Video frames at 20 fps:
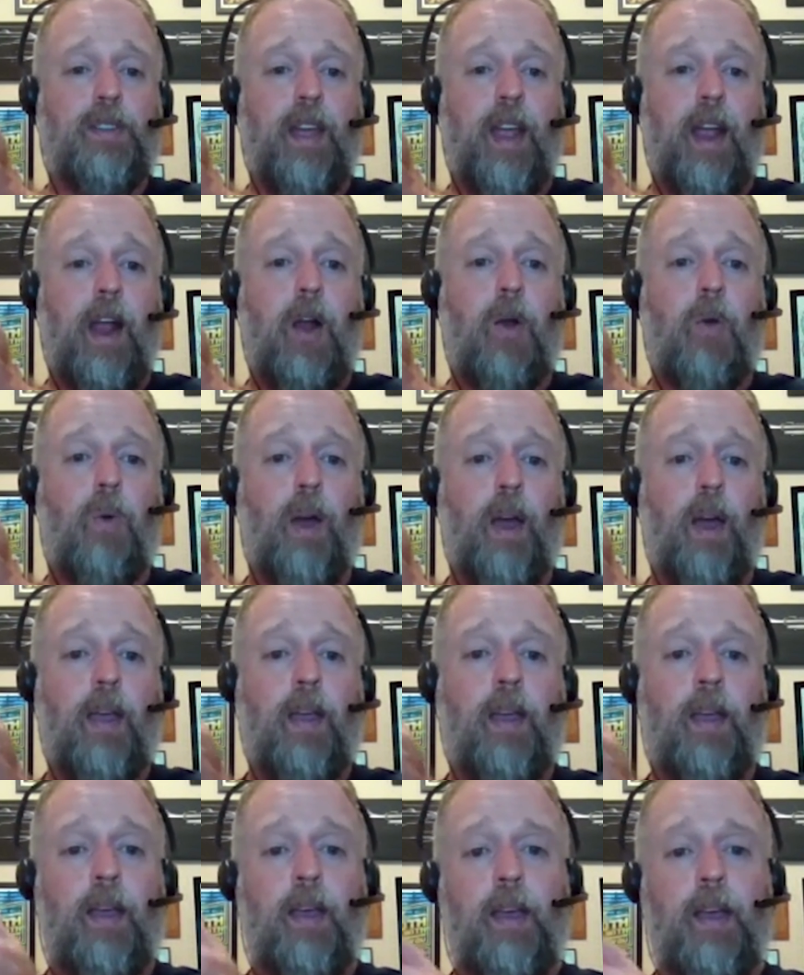the
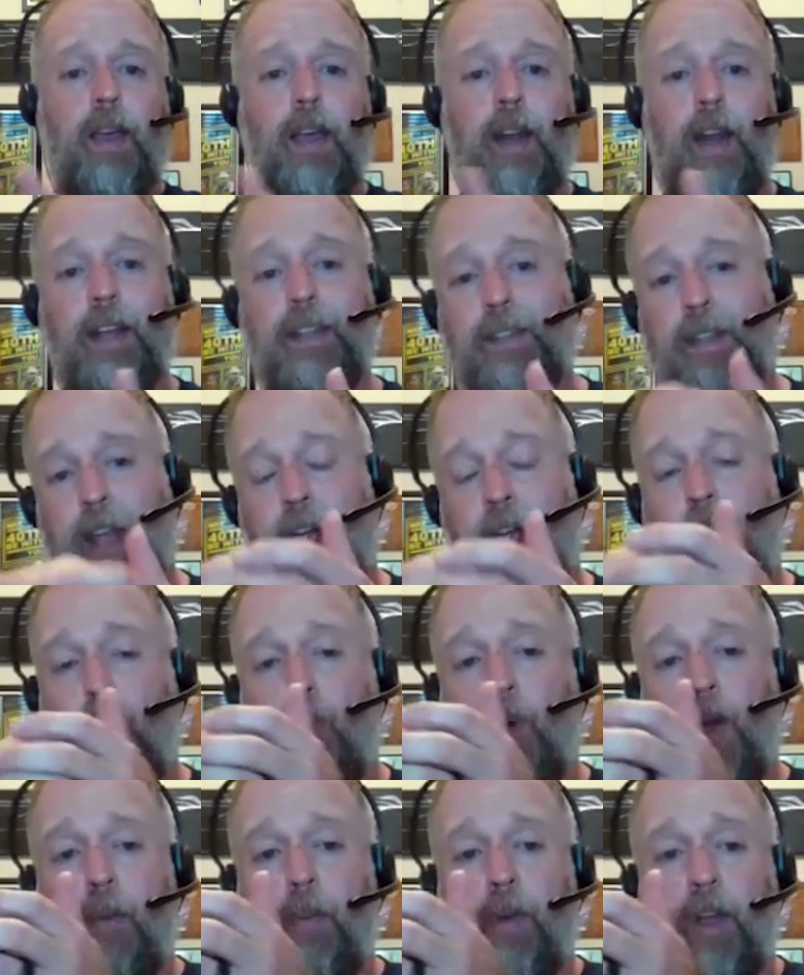airway. And as the
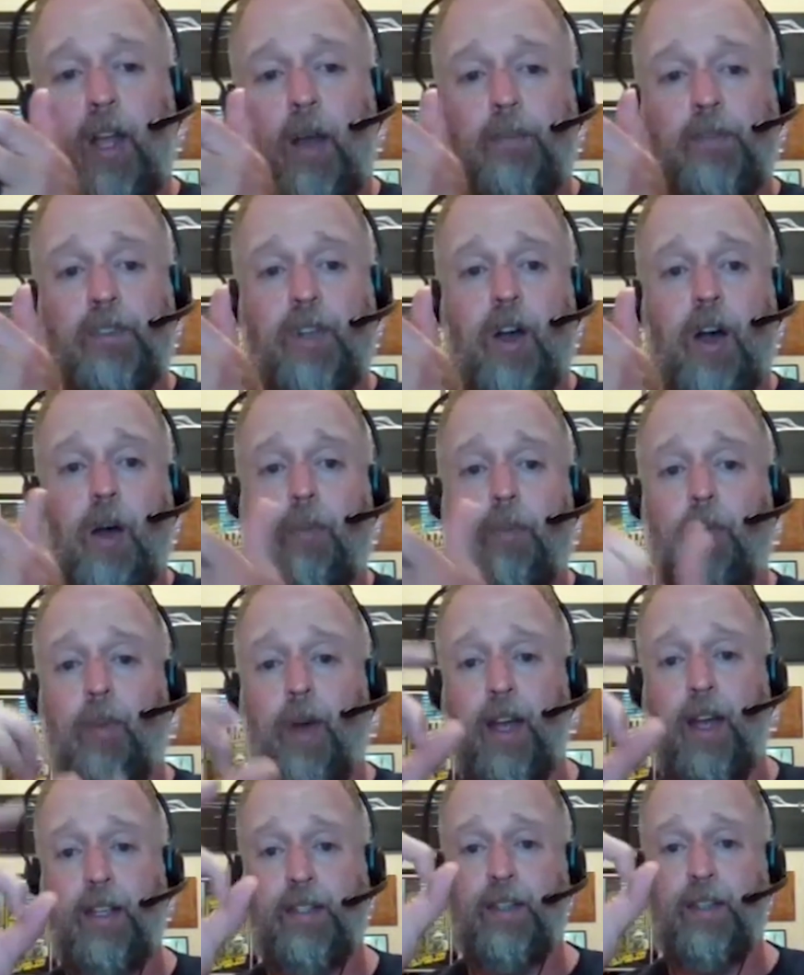airway becomes
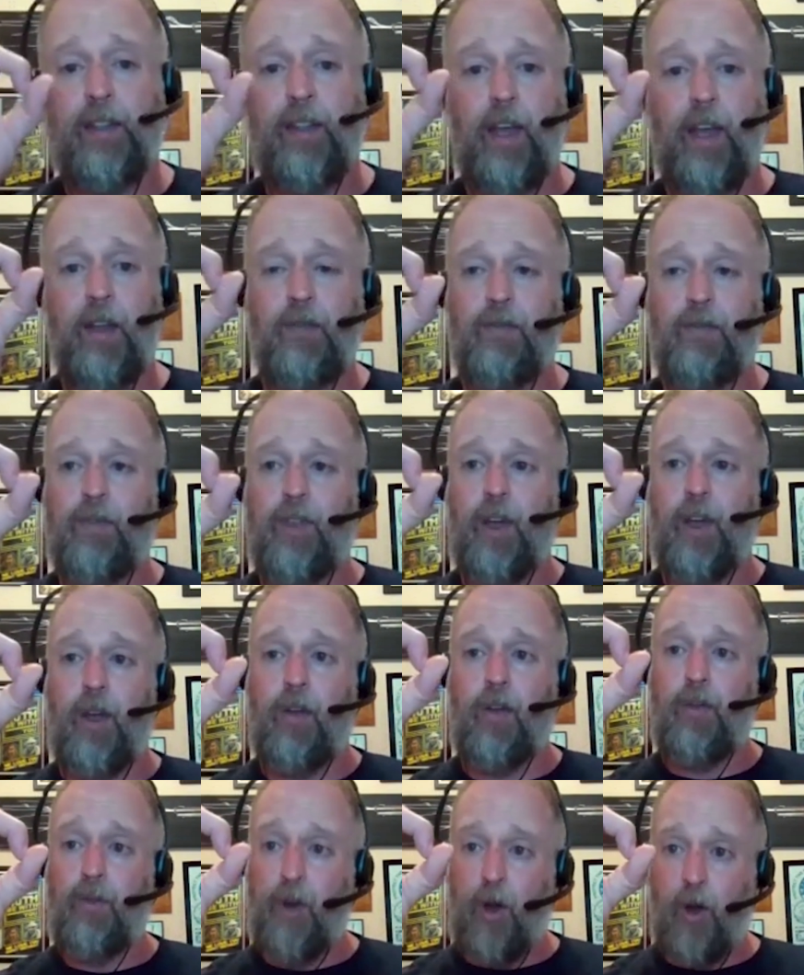compromised, and that
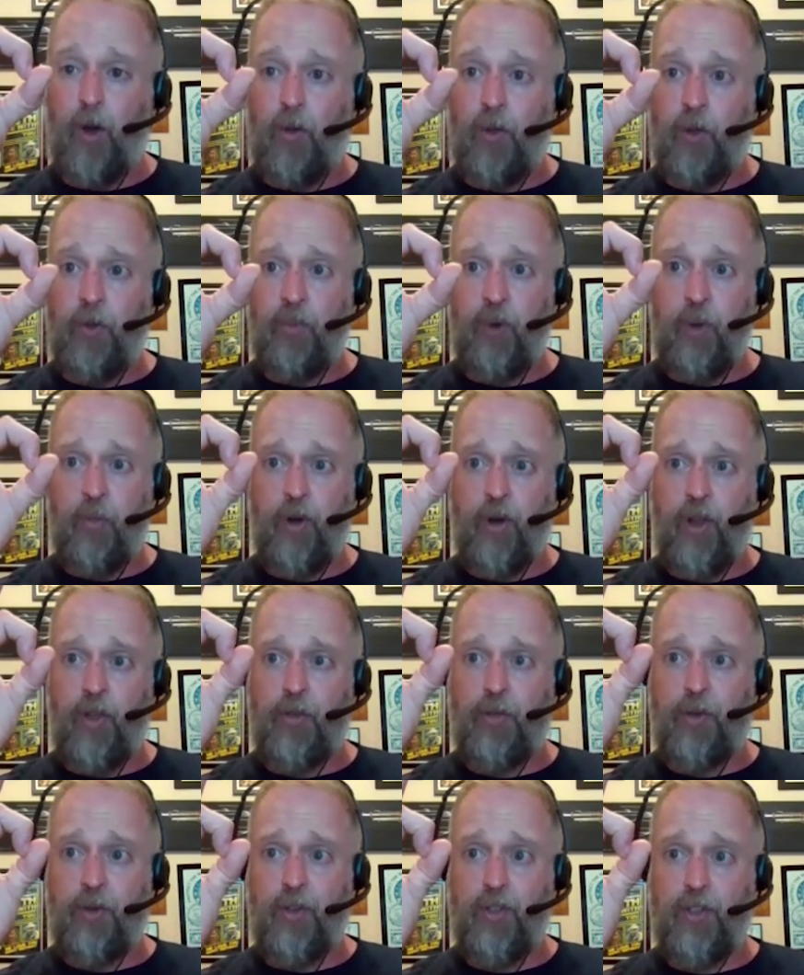the hole that we breathe
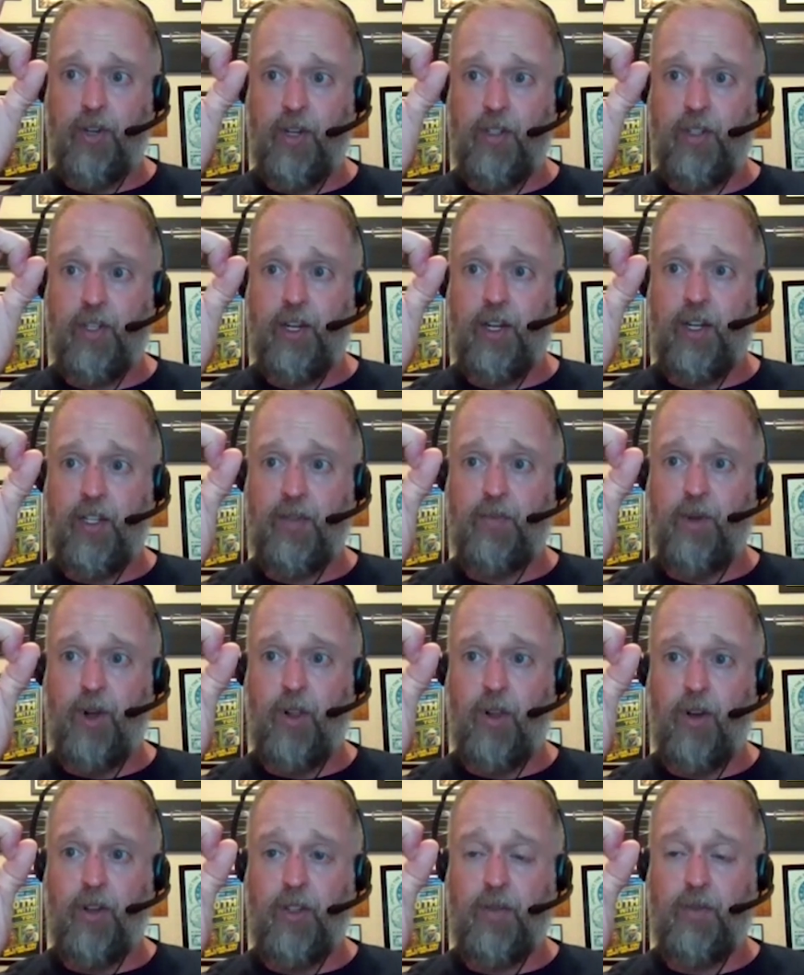through starts getting
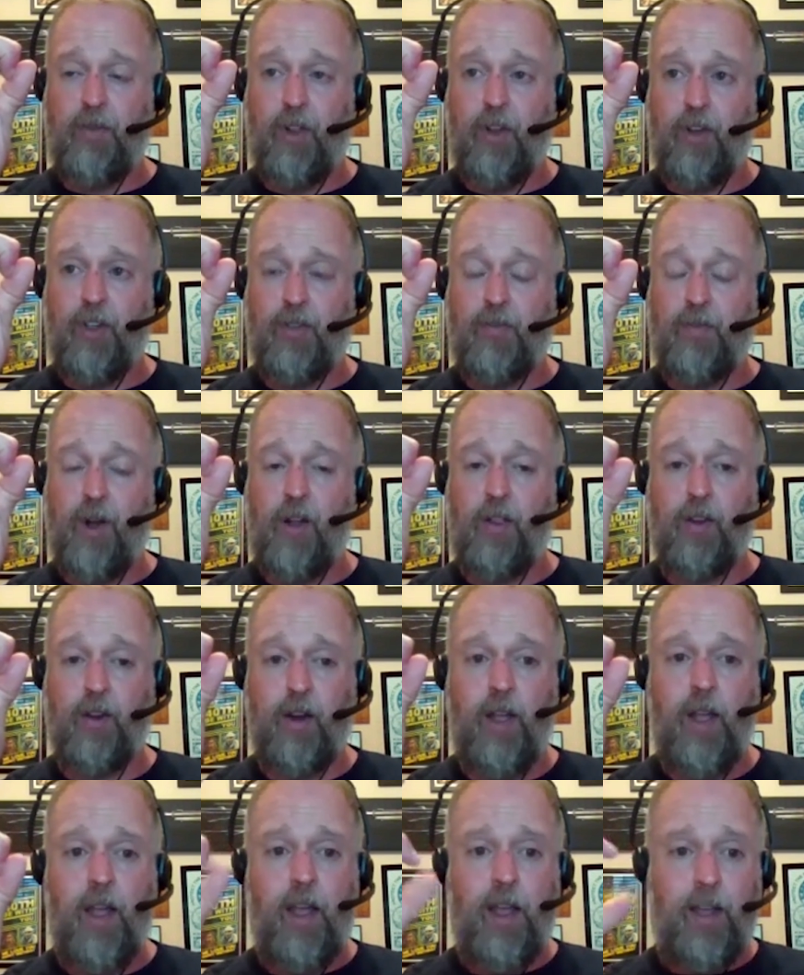smaller and smaller and
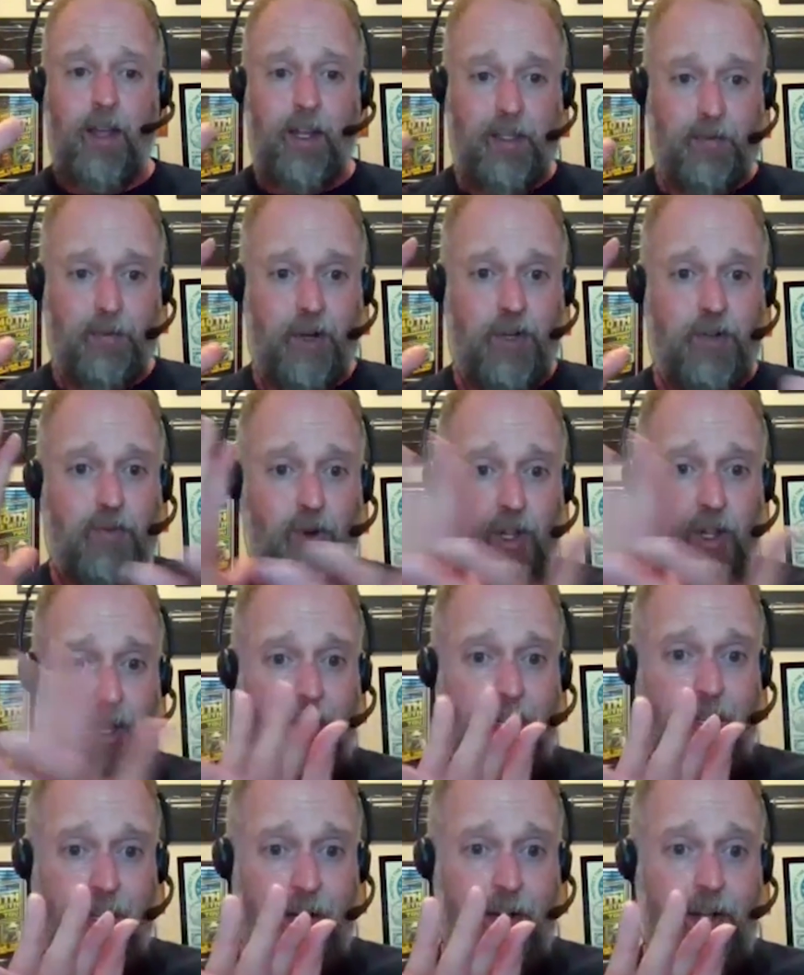smaller, it's much more
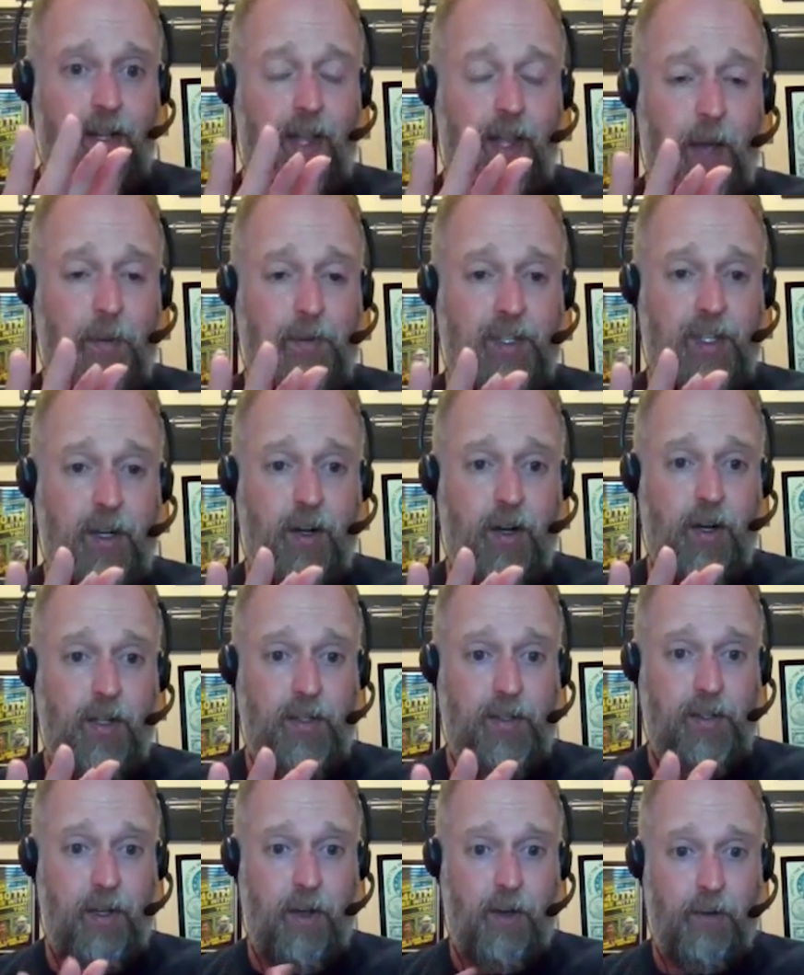likely to collapse in on
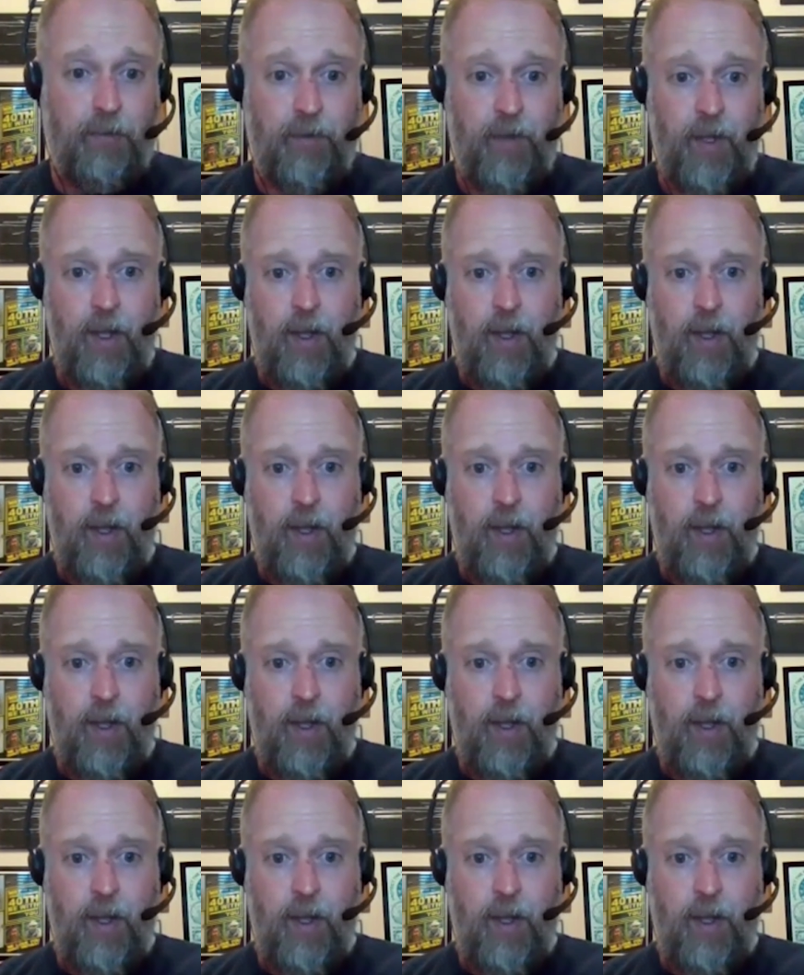itself.